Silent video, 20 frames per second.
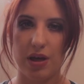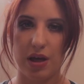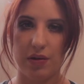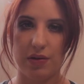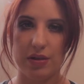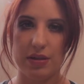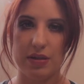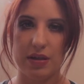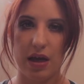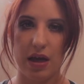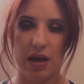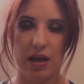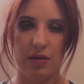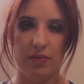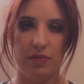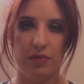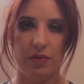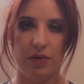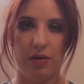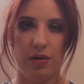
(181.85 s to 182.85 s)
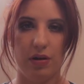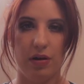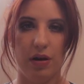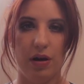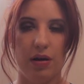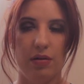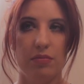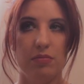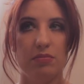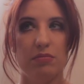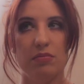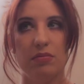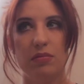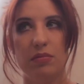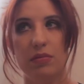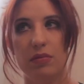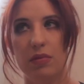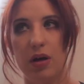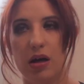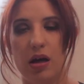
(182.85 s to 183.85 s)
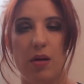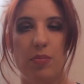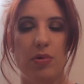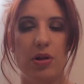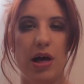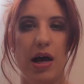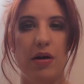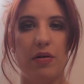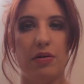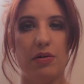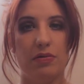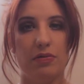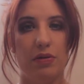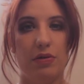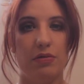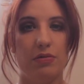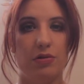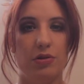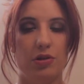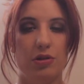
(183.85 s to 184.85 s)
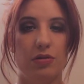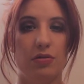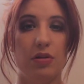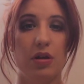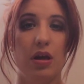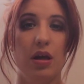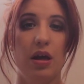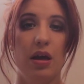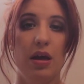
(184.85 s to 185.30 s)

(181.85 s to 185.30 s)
I would say, for a couple hour photo shoot.